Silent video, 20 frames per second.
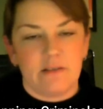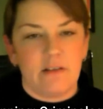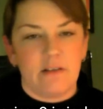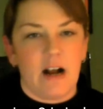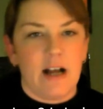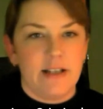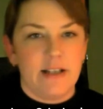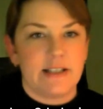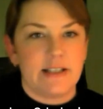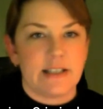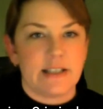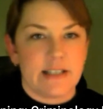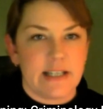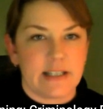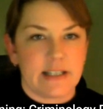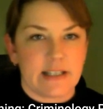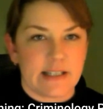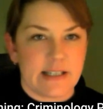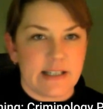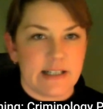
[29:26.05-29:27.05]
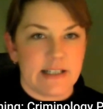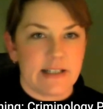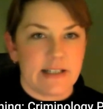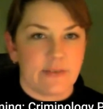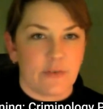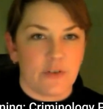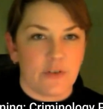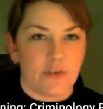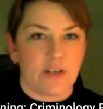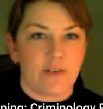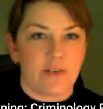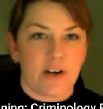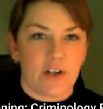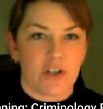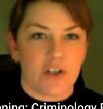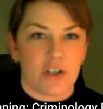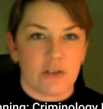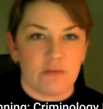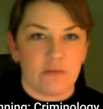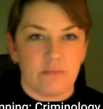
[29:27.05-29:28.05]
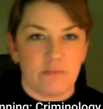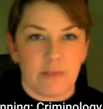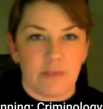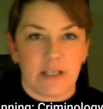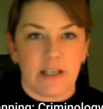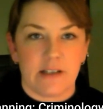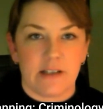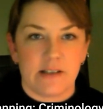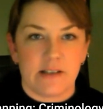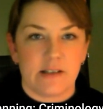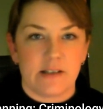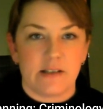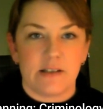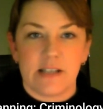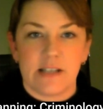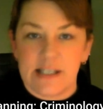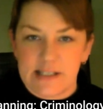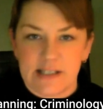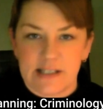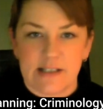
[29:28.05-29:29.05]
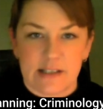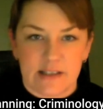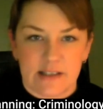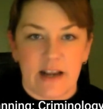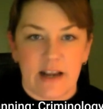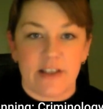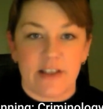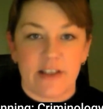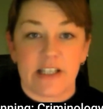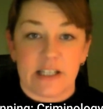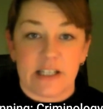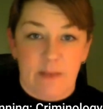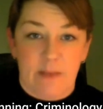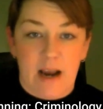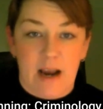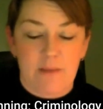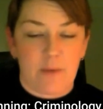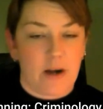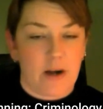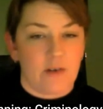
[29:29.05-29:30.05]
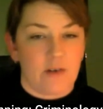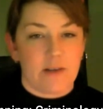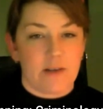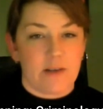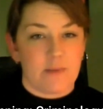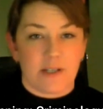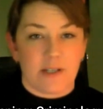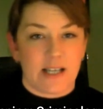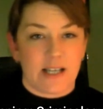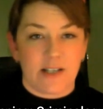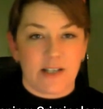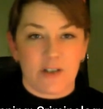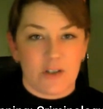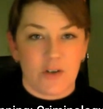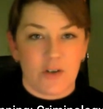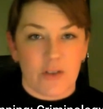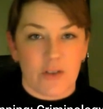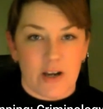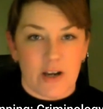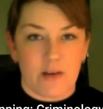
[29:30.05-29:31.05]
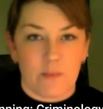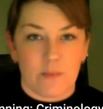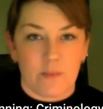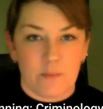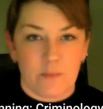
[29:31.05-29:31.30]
I need to take this in a different direction because this is my priority, but it's actually not there.